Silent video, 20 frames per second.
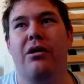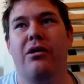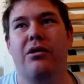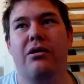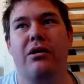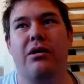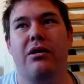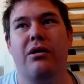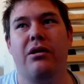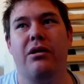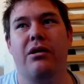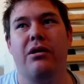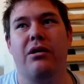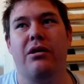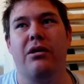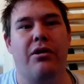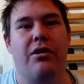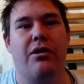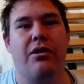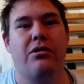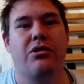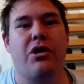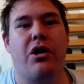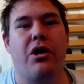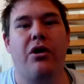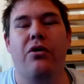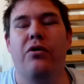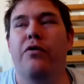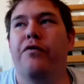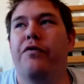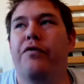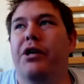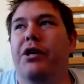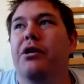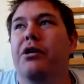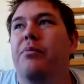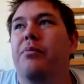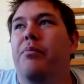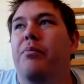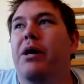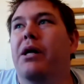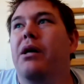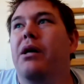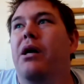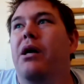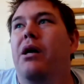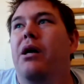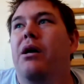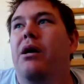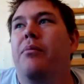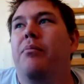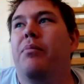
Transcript: a total figure, but